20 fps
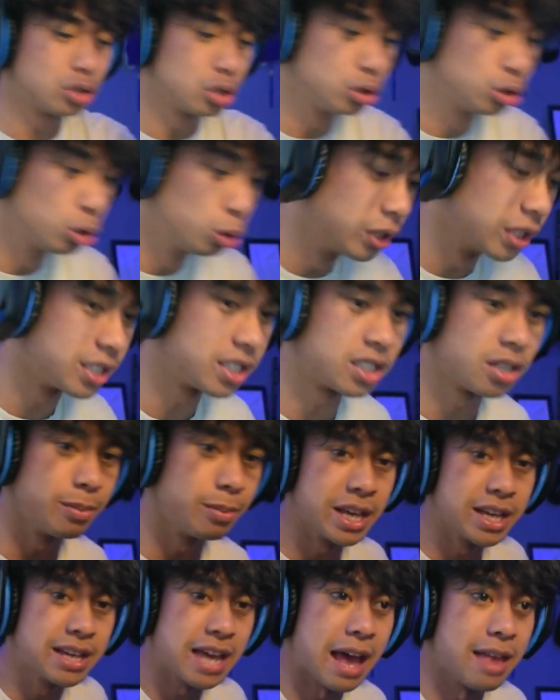to do this to
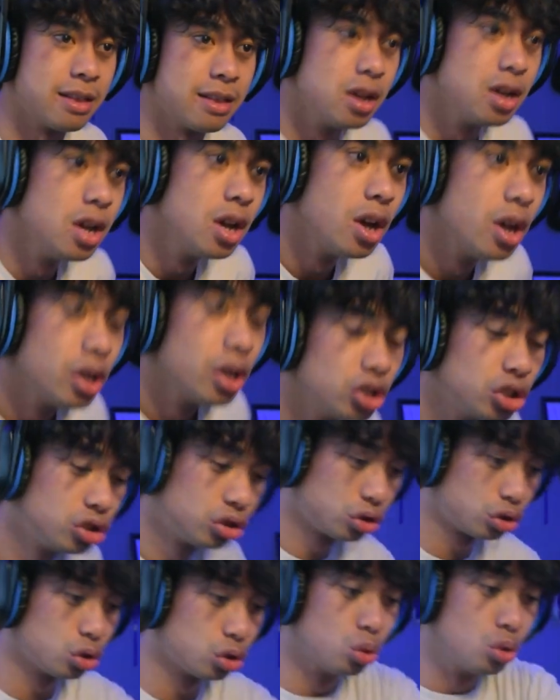me again.
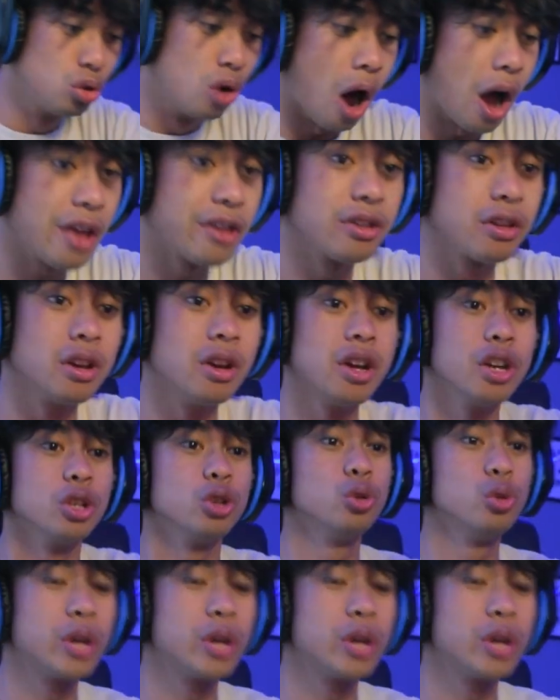Do not. You